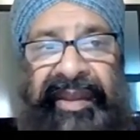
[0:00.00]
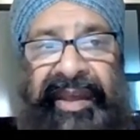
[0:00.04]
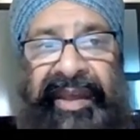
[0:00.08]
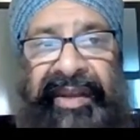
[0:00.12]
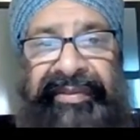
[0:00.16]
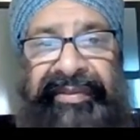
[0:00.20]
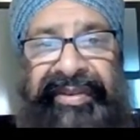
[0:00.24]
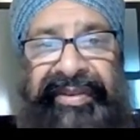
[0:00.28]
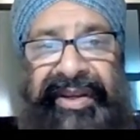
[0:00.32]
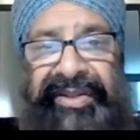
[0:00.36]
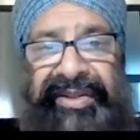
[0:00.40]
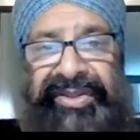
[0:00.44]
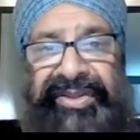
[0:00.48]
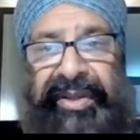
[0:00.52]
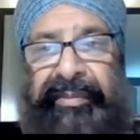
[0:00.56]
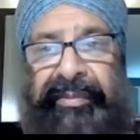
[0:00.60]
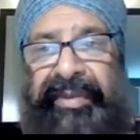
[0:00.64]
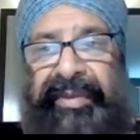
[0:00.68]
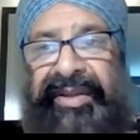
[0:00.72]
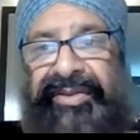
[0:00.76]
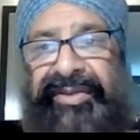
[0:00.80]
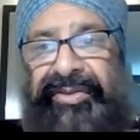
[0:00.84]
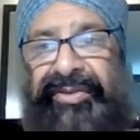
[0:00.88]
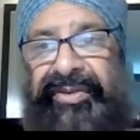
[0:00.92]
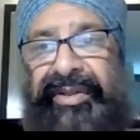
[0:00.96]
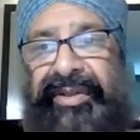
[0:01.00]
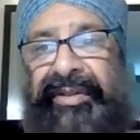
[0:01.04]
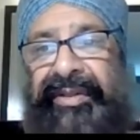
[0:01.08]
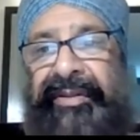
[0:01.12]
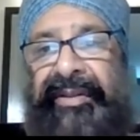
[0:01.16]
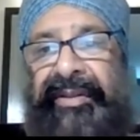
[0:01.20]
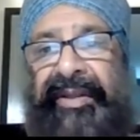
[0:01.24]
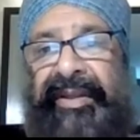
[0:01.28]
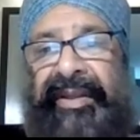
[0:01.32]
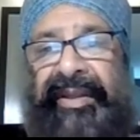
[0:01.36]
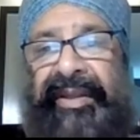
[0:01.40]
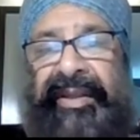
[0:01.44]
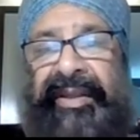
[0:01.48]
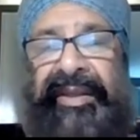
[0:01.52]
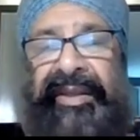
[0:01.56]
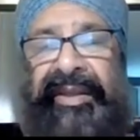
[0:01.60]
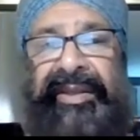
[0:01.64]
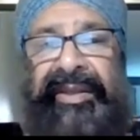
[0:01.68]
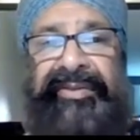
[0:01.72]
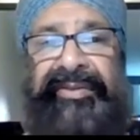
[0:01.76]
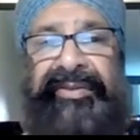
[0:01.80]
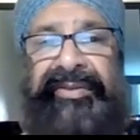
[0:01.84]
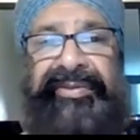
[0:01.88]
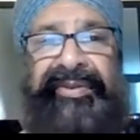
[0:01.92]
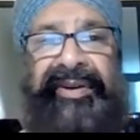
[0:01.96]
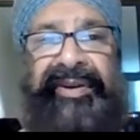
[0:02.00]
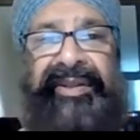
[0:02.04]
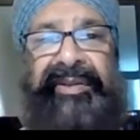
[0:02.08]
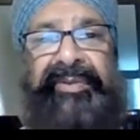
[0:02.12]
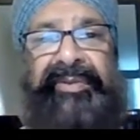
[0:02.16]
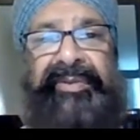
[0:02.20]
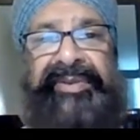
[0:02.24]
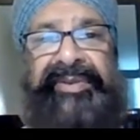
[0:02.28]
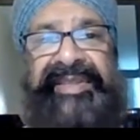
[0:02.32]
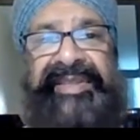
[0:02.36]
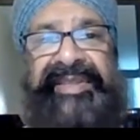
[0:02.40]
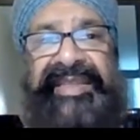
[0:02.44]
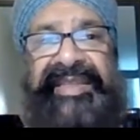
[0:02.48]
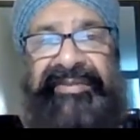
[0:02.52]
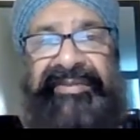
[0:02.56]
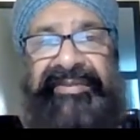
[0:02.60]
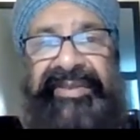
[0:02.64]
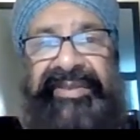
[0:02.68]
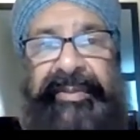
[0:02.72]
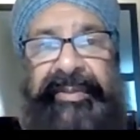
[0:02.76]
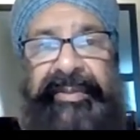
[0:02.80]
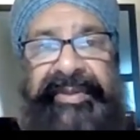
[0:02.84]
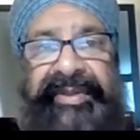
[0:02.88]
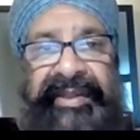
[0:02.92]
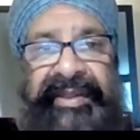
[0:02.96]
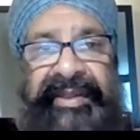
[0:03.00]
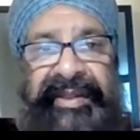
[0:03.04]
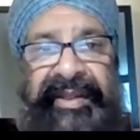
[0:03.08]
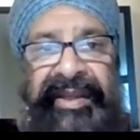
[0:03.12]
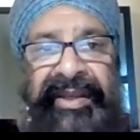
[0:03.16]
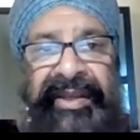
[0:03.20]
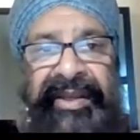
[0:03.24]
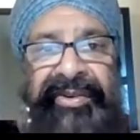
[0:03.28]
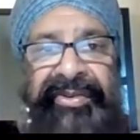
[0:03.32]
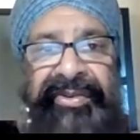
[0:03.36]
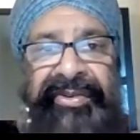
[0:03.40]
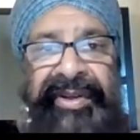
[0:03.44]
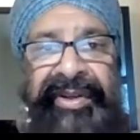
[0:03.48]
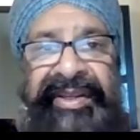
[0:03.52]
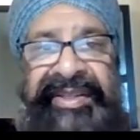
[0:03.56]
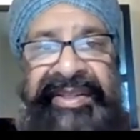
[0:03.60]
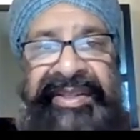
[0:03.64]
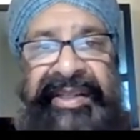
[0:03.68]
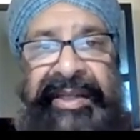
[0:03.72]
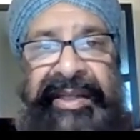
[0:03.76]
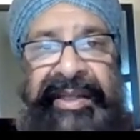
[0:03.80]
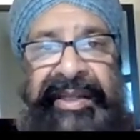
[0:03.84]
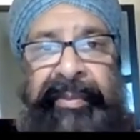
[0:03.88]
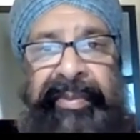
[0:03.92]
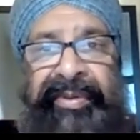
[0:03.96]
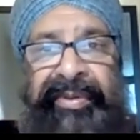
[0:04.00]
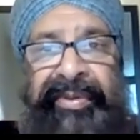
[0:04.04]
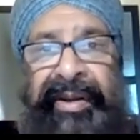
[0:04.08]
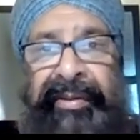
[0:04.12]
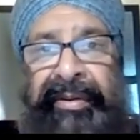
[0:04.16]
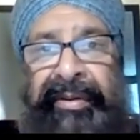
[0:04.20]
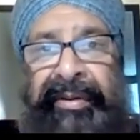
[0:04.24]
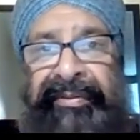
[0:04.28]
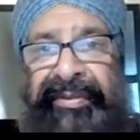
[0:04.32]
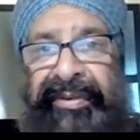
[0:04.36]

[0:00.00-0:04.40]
if you actually measure it, you find there was a 70% increase in upper airway